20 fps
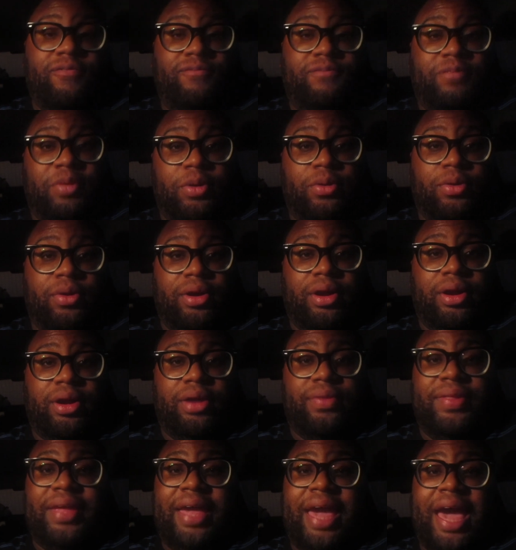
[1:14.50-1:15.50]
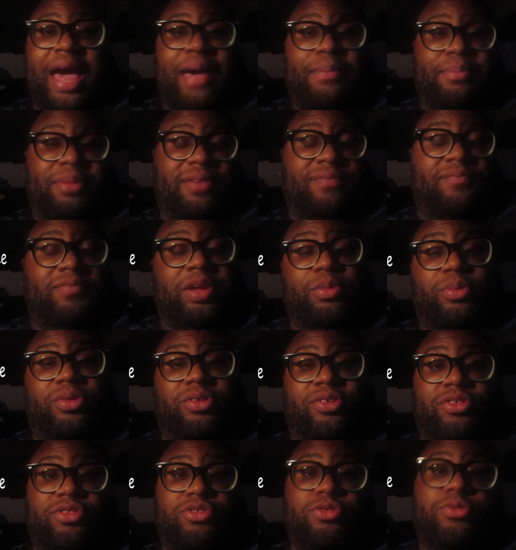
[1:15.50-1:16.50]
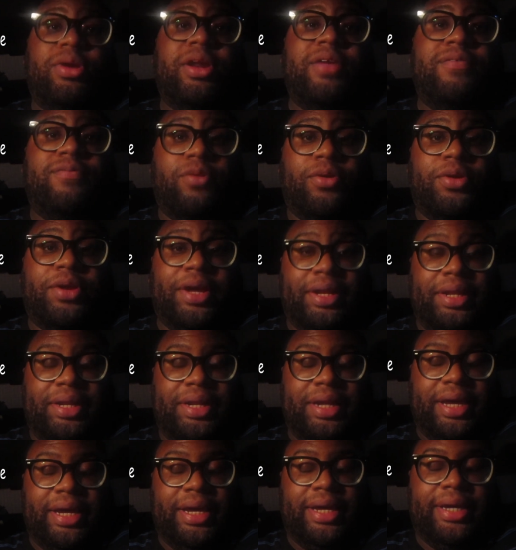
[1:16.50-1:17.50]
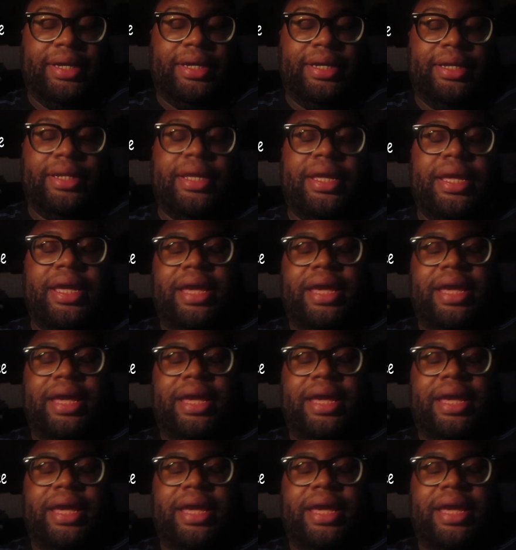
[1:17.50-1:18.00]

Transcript: for the admin fee, which is $24.99.